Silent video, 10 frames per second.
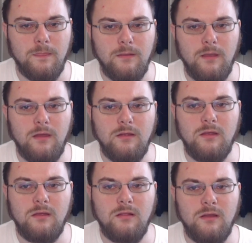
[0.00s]
Yeah,
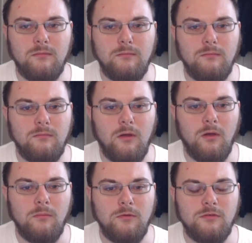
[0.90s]
it like
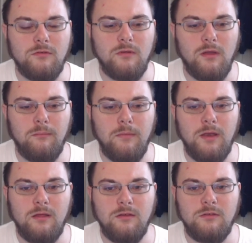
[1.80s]
almost
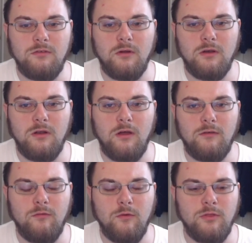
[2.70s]
immediately started
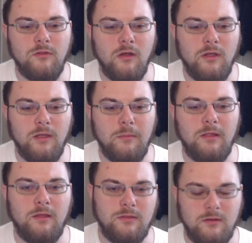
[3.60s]
off with talking about
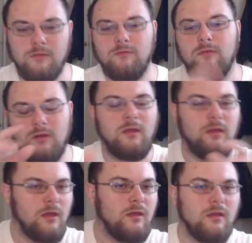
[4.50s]
like the different
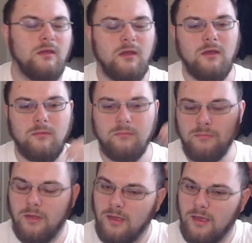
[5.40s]

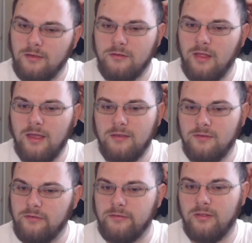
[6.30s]

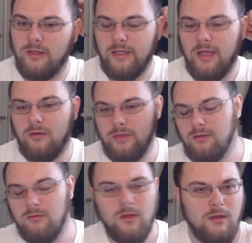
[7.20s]
S-classes and like how
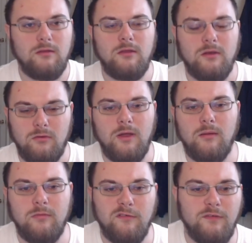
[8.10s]
they, you know,
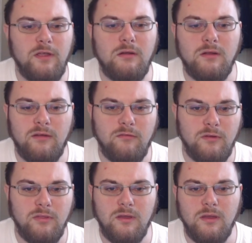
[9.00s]
come to fear and
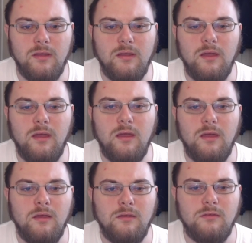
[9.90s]
everything.
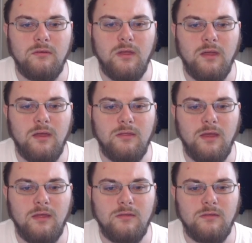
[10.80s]
So yeah,
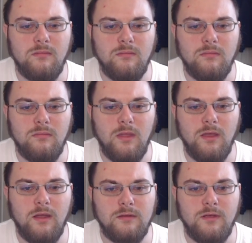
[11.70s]
that
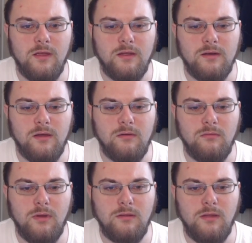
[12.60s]
got taken out.
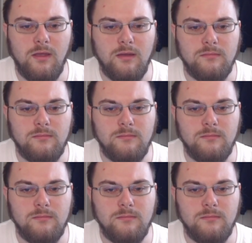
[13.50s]
Well, dang.